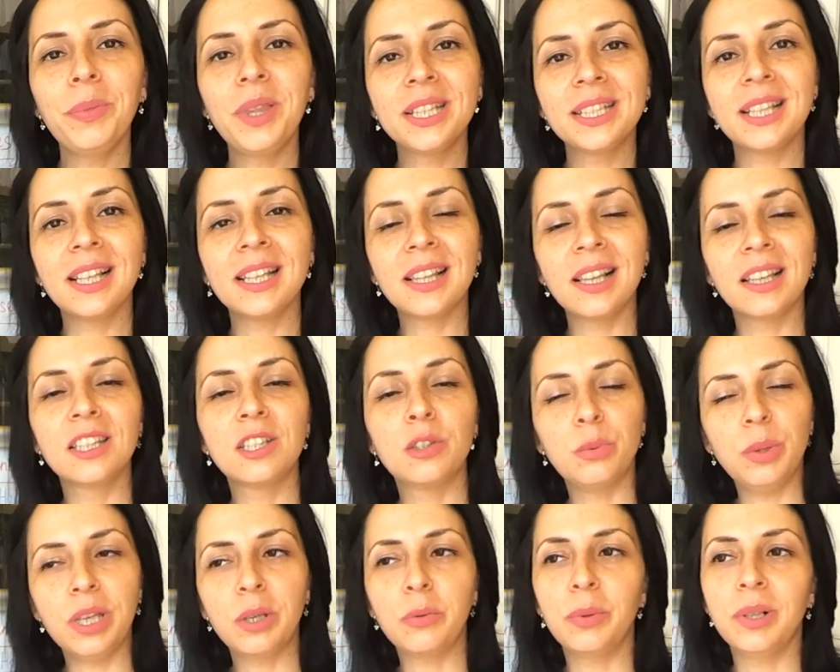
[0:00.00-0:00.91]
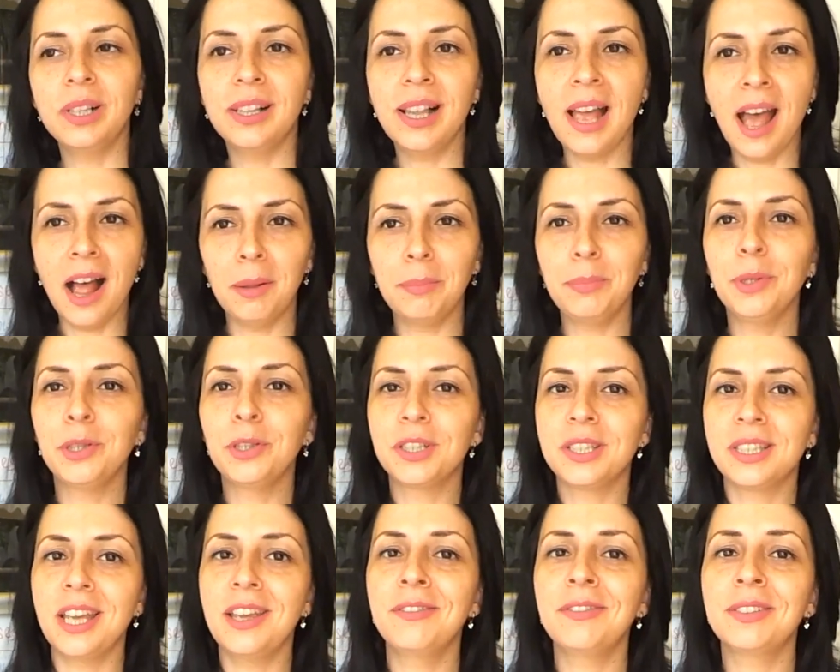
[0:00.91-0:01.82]
Hope this little tweak will help you
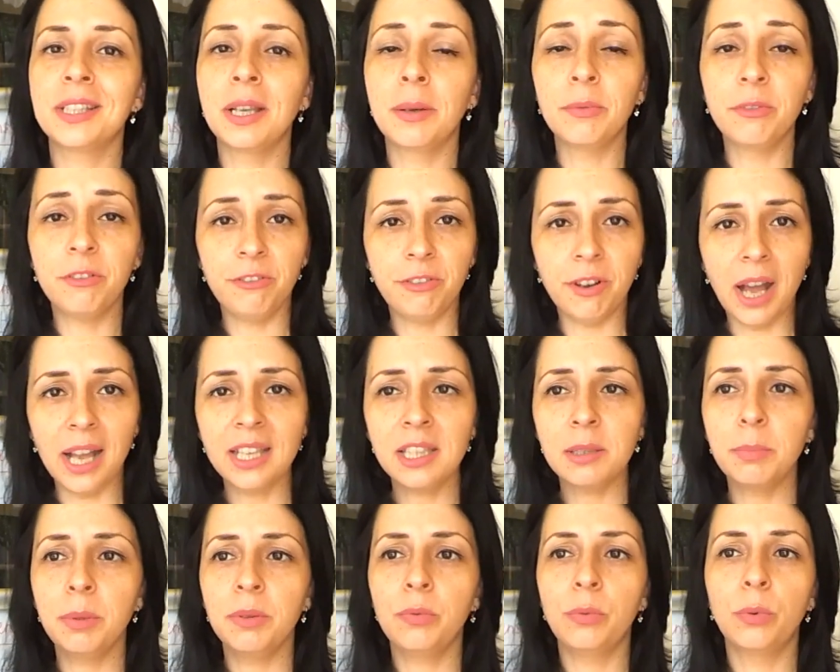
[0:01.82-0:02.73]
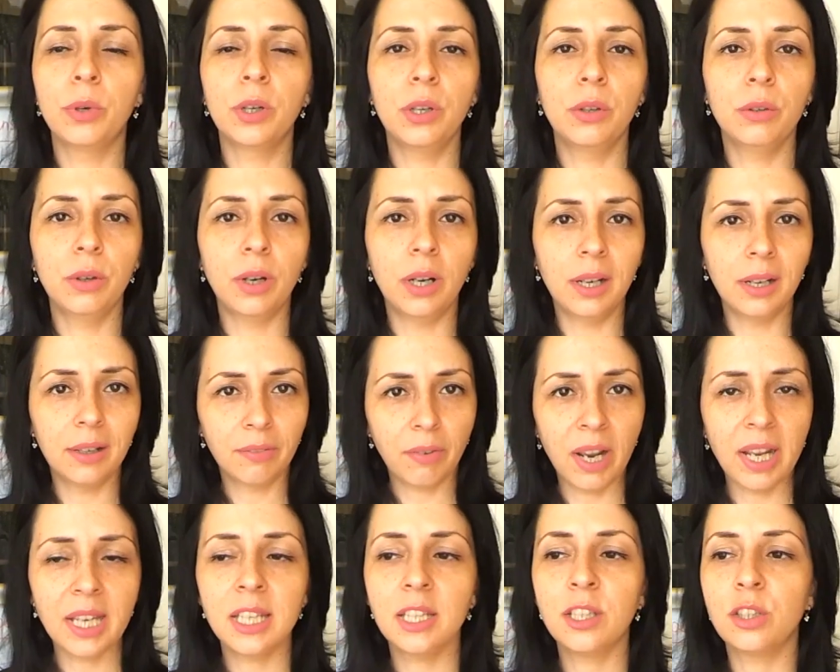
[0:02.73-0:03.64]
to save some funds before you are
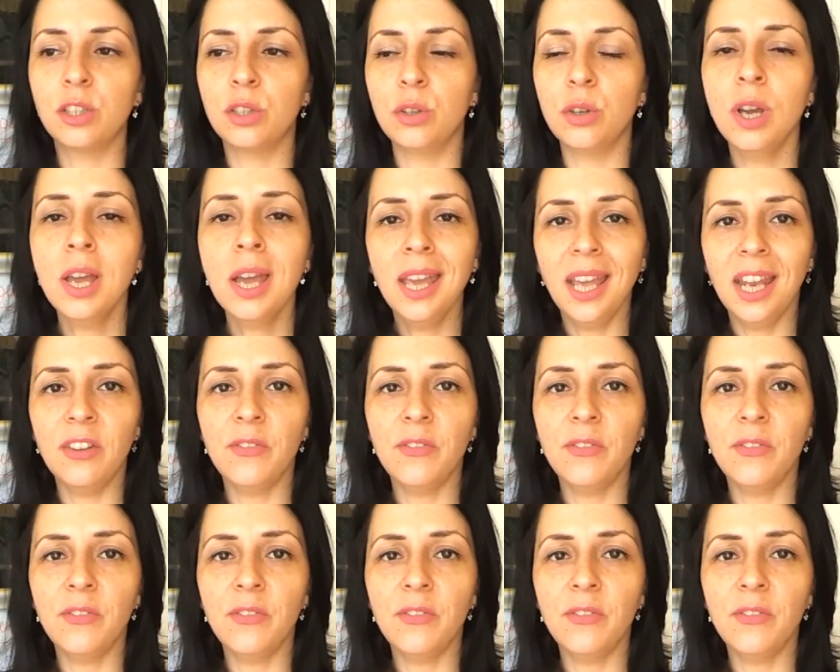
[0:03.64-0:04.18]
ready to